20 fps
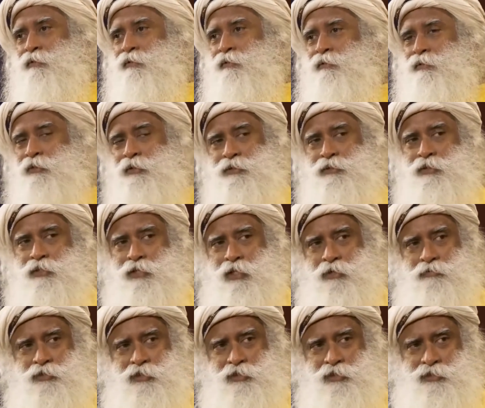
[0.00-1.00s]
Yes, that's
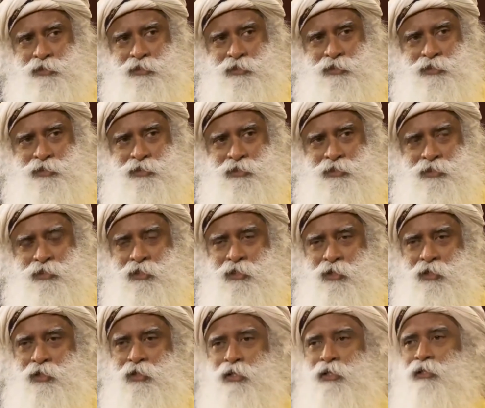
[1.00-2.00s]
how it is.
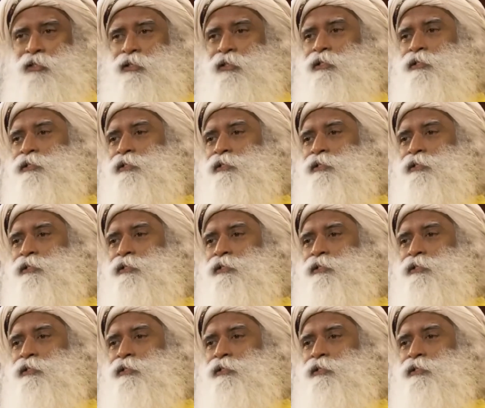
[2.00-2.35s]
In this